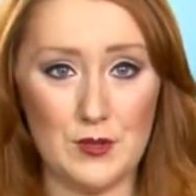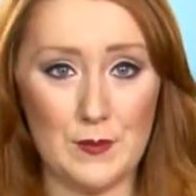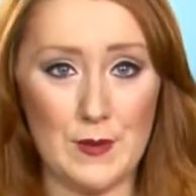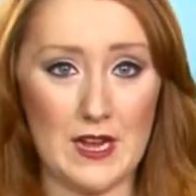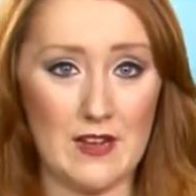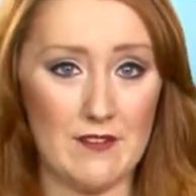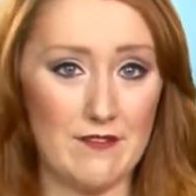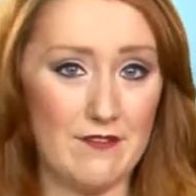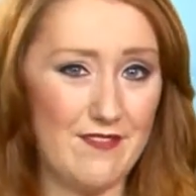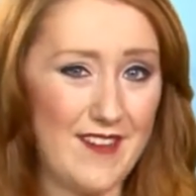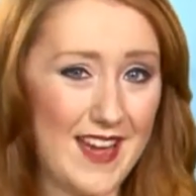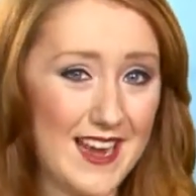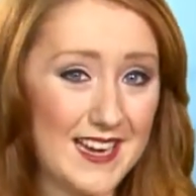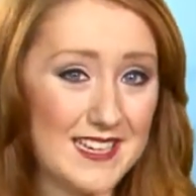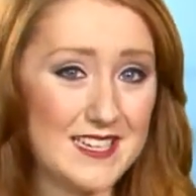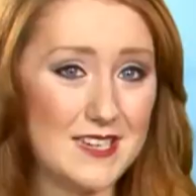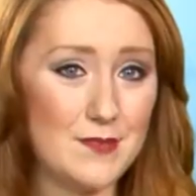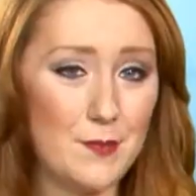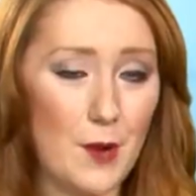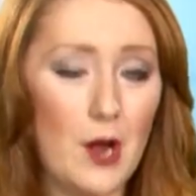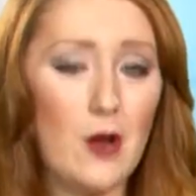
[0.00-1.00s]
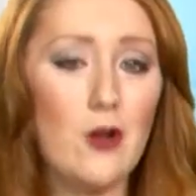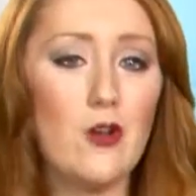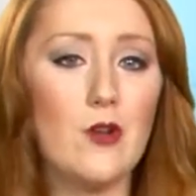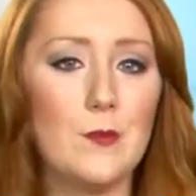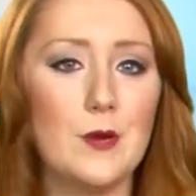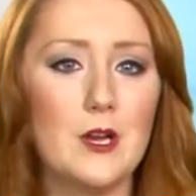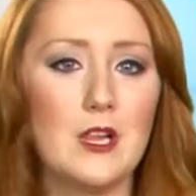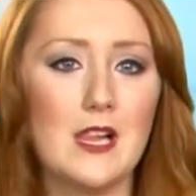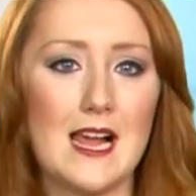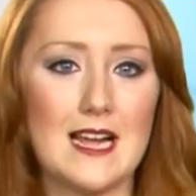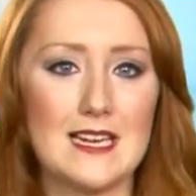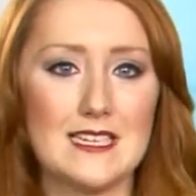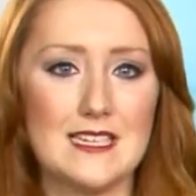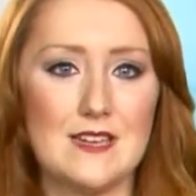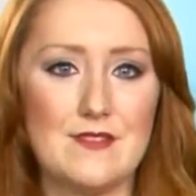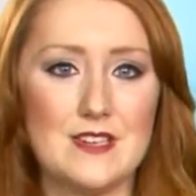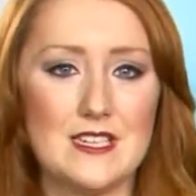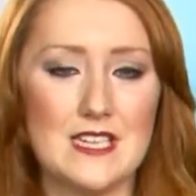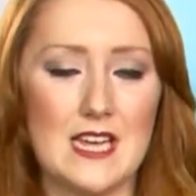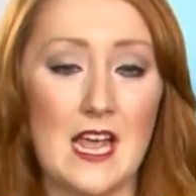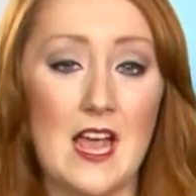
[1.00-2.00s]
being affected by criminal
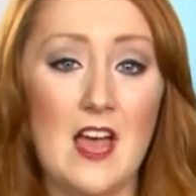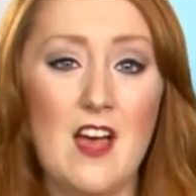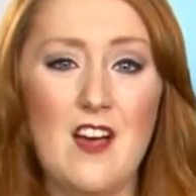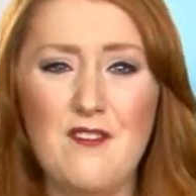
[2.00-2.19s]
activity,